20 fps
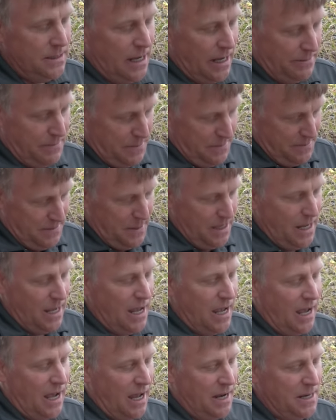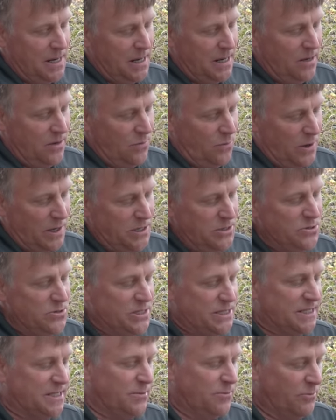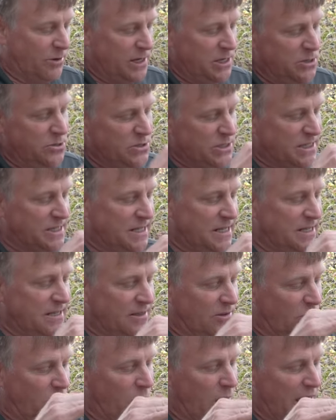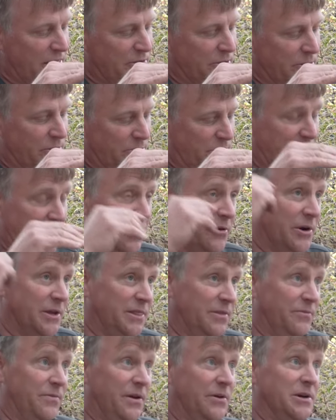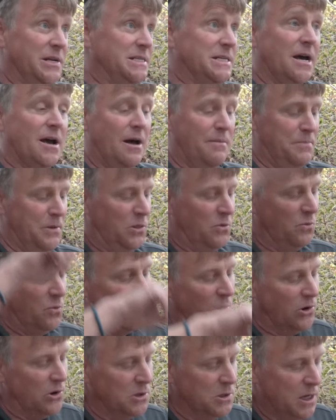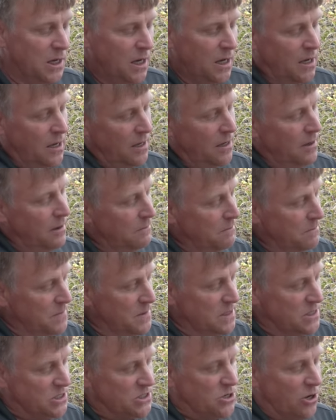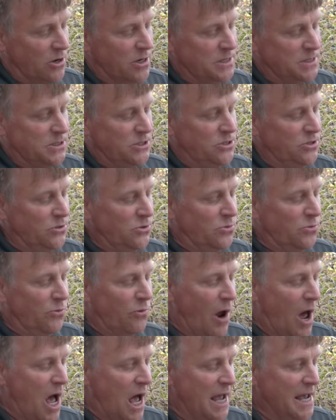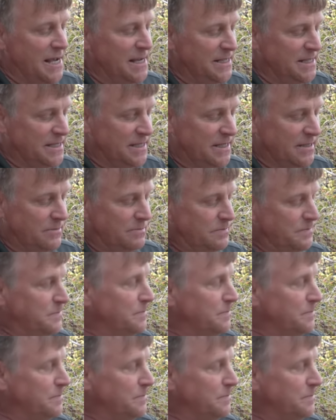Yep. Yeah. And when you when you see the weather there at the very top of the world start to rise